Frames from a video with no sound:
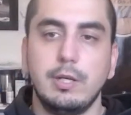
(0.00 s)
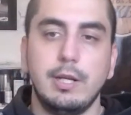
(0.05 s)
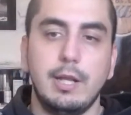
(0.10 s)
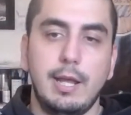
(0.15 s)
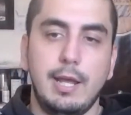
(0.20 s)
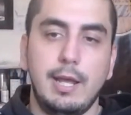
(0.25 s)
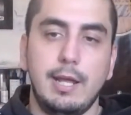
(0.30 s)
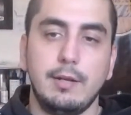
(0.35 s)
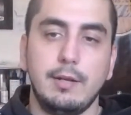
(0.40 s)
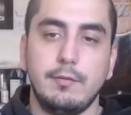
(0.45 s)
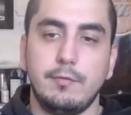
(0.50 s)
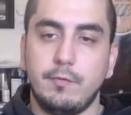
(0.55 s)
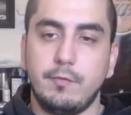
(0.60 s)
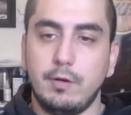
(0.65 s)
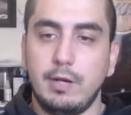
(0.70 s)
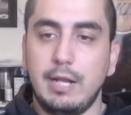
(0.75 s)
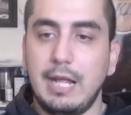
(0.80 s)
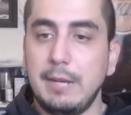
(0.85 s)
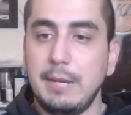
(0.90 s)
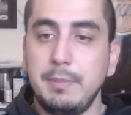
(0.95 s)
And for
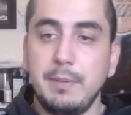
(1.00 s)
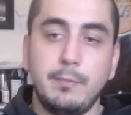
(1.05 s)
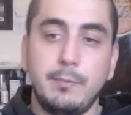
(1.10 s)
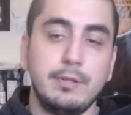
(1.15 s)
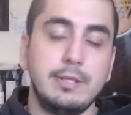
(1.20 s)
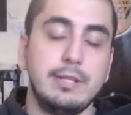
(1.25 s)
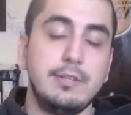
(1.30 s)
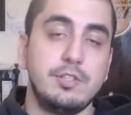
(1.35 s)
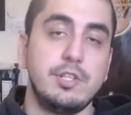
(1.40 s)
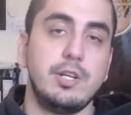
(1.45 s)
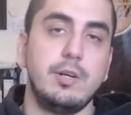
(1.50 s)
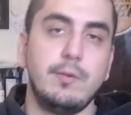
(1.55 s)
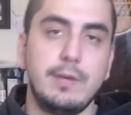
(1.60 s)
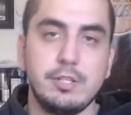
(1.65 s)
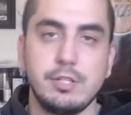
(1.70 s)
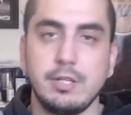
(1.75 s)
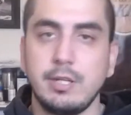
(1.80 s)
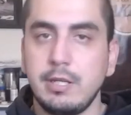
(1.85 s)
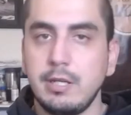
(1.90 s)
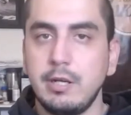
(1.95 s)
a lot of people in this
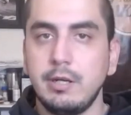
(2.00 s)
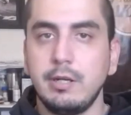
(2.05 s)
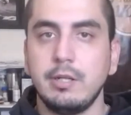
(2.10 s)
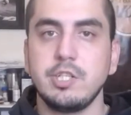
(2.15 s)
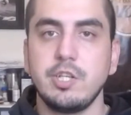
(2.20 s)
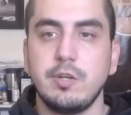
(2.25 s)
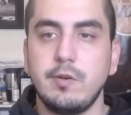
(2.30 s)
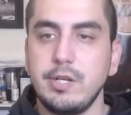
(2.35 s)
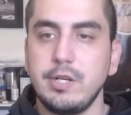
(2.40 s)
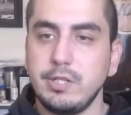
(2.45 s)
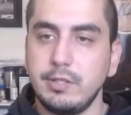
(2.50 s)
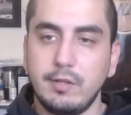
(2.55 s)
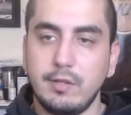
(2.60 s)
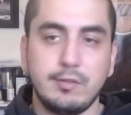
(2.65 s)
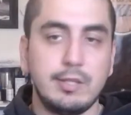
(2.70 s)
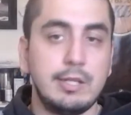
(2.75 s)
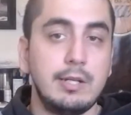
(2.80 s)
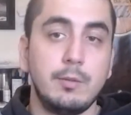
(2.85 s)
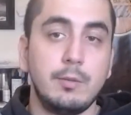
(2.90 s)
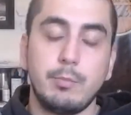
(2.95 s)
generation, the younger generation, they
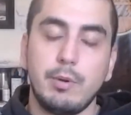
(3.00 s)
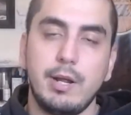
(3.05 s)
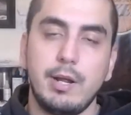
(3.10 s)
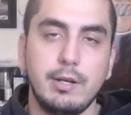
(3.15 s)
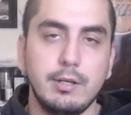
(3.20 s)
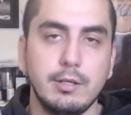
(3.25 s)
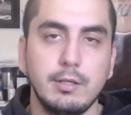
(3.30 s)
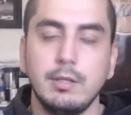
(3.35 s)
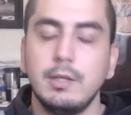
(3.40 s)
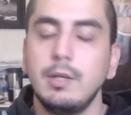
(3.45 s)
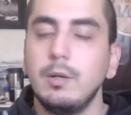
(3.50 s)
say LeBron,